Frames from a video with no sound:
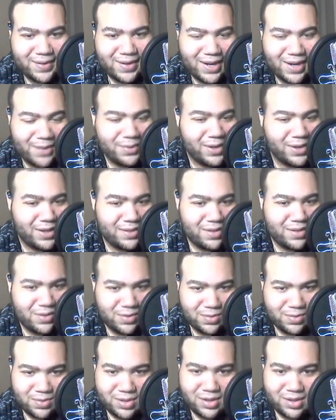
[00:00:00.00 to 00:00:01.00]
I would like to
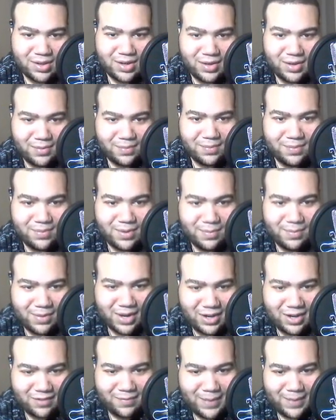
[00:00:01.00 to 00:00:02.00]
use it in a
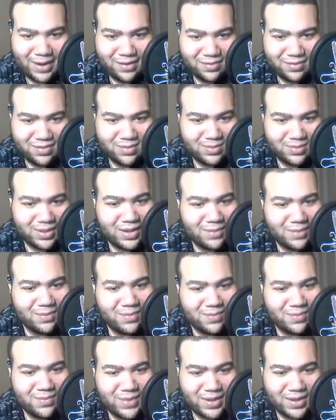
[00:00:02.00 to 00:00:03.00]
competitive battle sometime
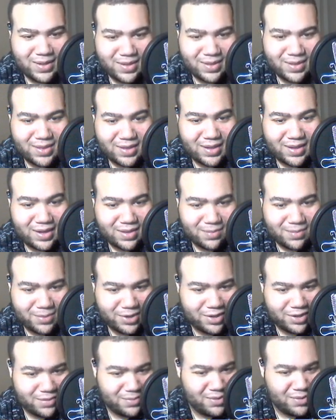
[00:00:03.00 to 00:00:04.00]
because it has a
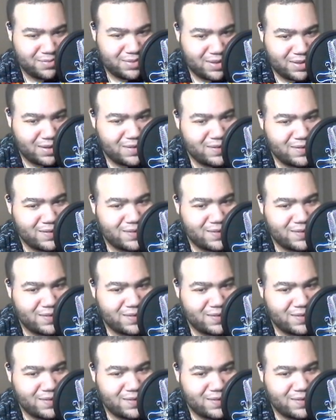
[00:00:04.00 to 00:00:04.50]
pretty good move set.